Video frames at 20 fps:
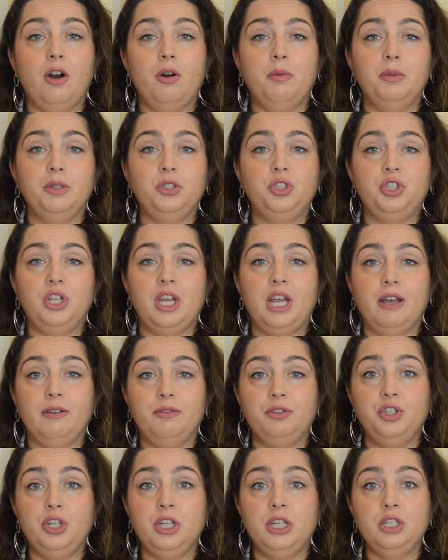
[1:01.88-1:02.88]
how much they
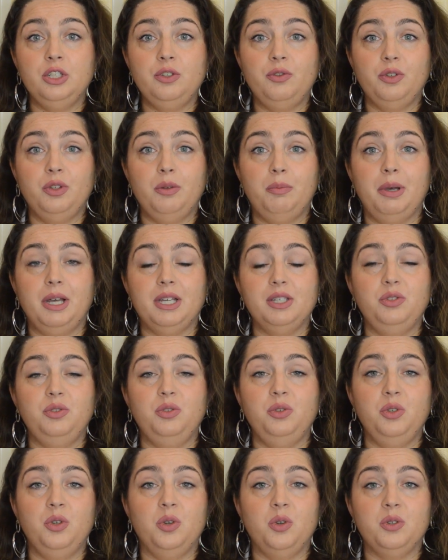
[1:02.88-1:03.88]
have changed for the past
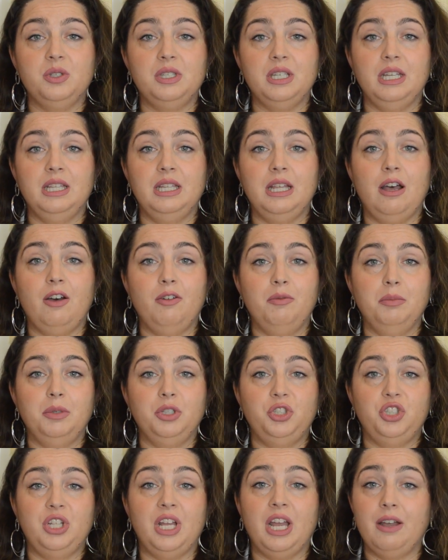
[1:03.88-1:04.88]
2 years and how
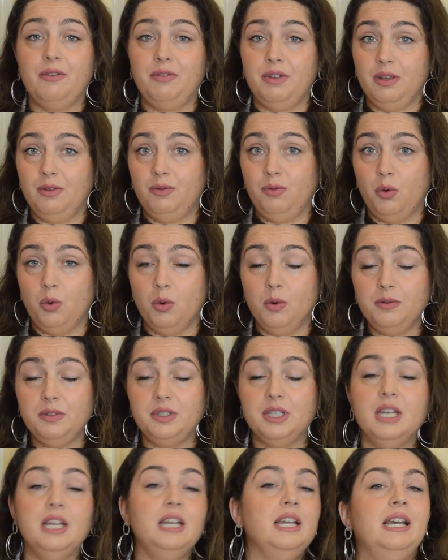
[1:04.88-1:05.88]
much they have
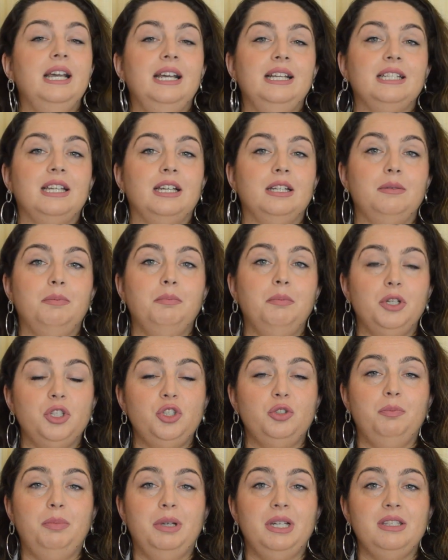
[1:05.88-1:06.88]
evolved and got
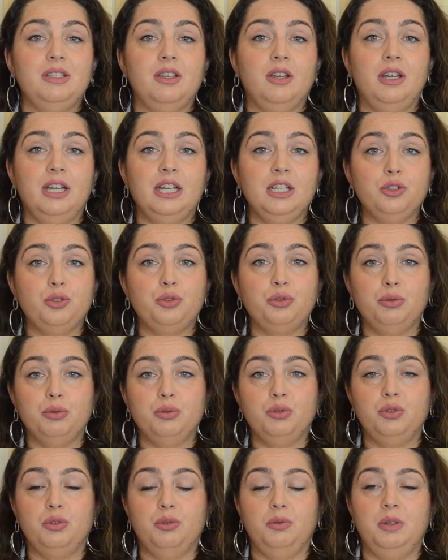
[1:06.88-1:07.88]
much better and
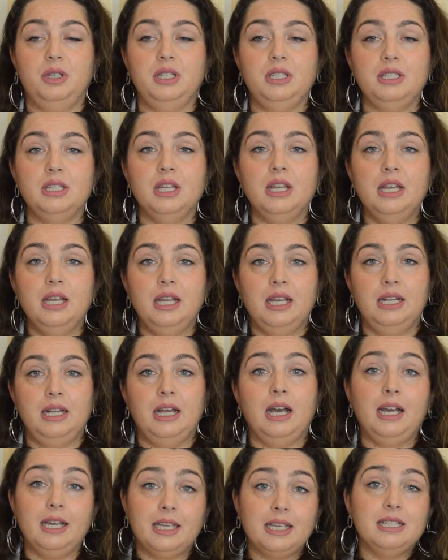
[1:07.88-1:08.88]
true to it. And
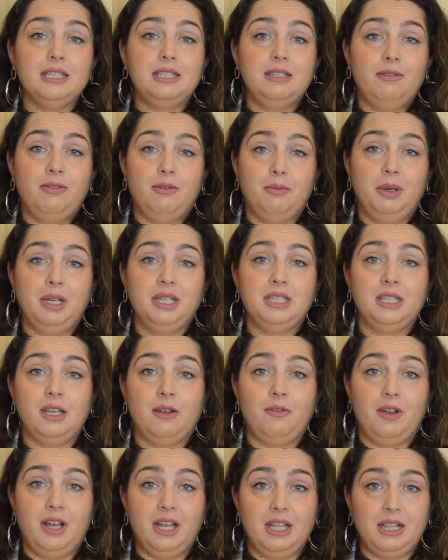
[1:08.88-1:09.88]
I can say for
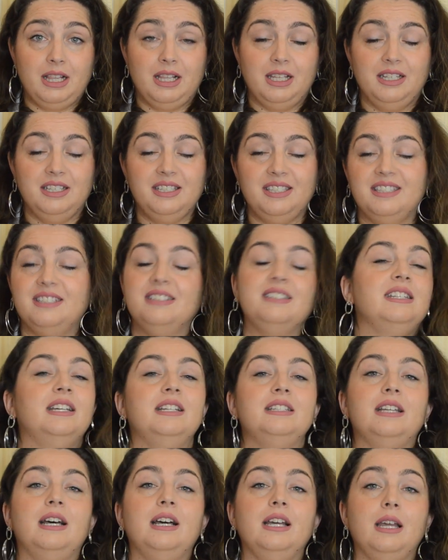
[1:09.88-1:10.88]
myself at least
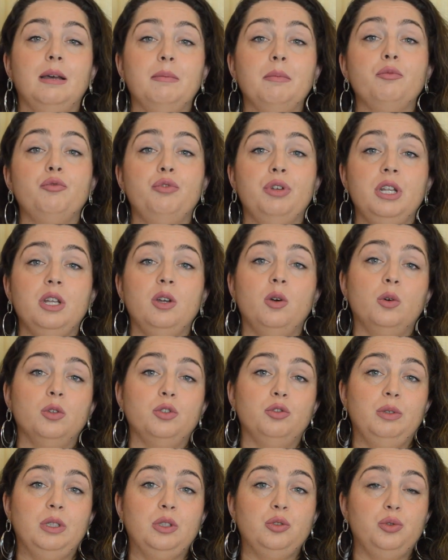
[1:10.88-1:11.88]
that I am really
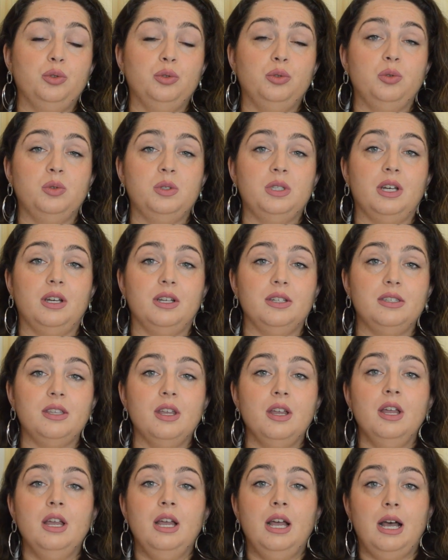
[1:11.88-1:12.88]
ordering true to
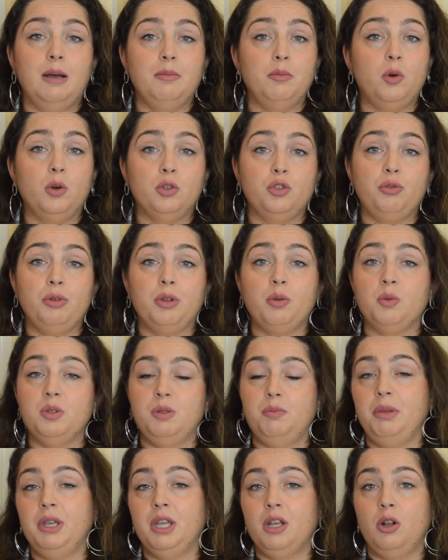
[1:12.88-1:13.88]
size. I'm ordering
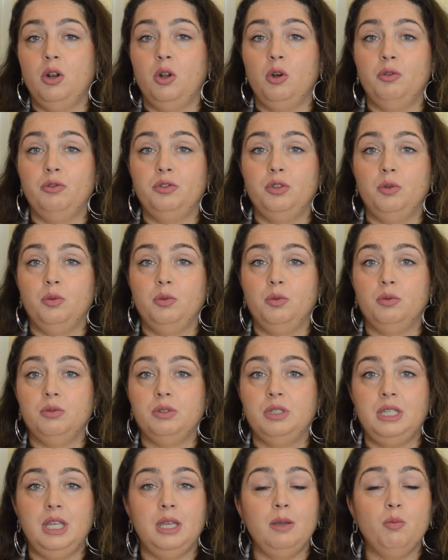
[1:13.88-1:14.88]
with Pink Clove the
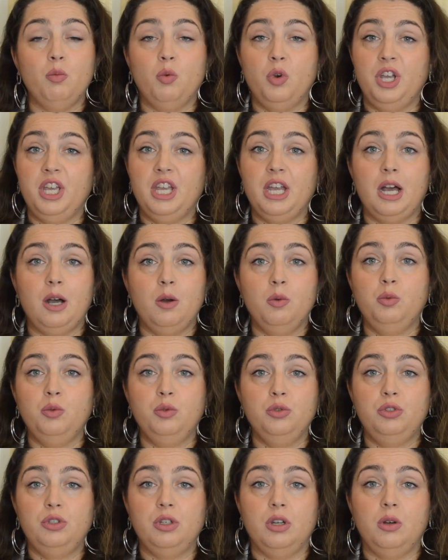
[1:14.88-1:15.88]
same way I
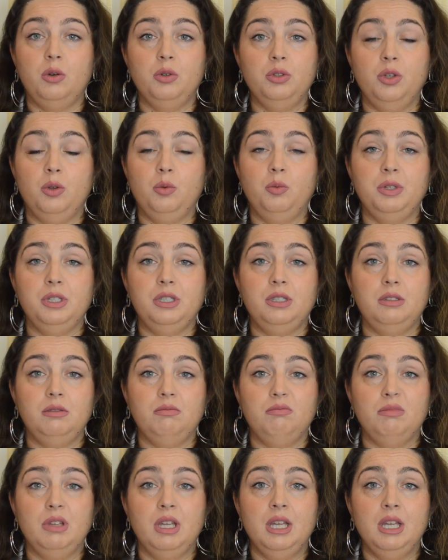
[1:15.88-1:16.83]
would order with